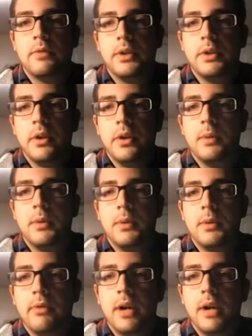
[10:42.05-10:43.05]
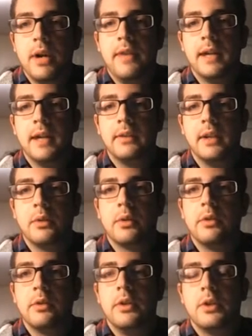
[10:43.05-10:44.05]
Return up to 3 artifacts and
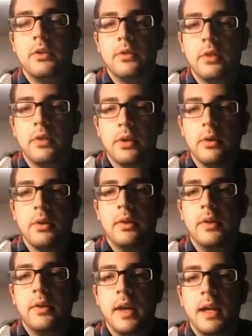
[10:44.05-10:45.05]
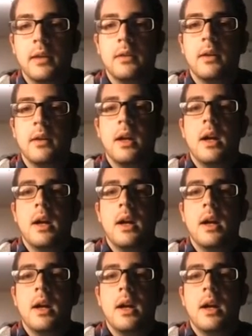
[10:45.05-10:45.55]
or creatures to their owner's hand.